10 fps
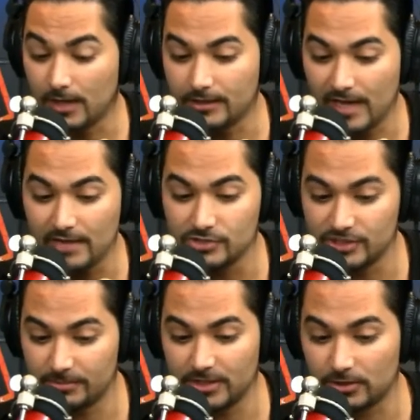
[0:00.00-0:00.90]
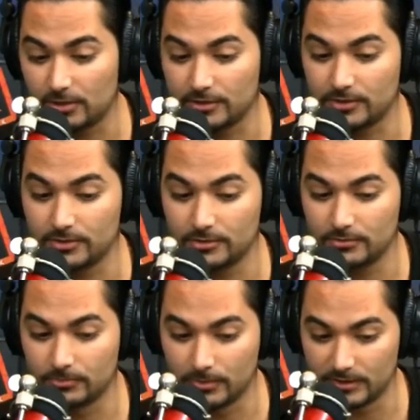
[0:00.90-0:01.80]
on how jimmy carter
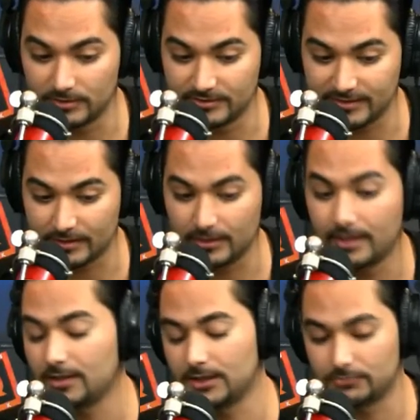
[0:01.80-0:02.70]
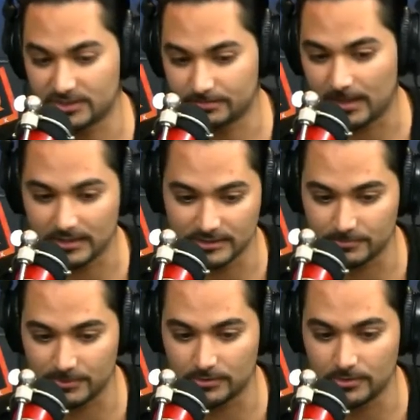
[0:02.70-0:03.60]
was single-handedly
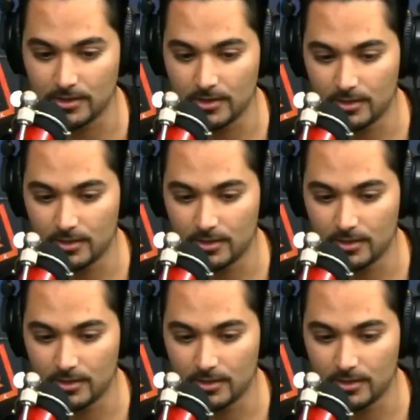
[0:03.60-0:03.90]
responsible